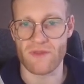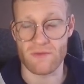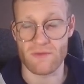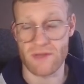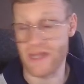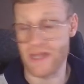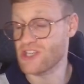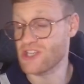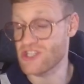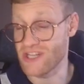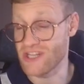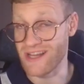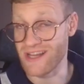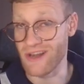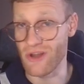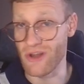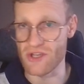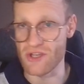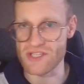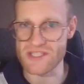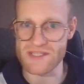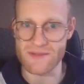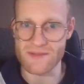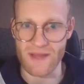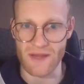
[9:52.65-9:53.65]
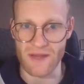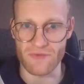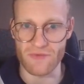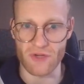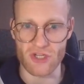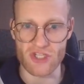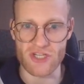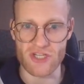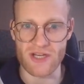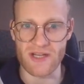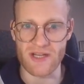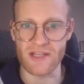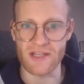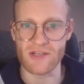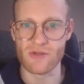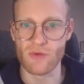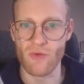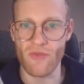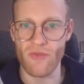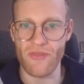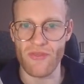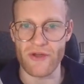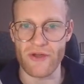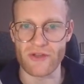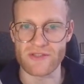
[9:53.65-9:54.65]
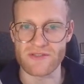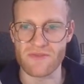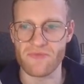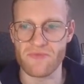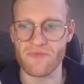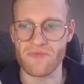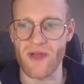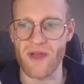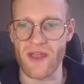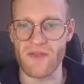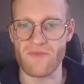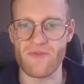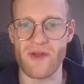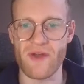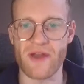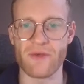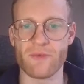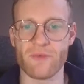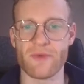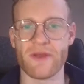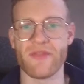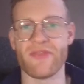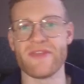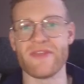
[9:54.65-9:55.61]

actually loss, unfortunately, two thousand five hundred.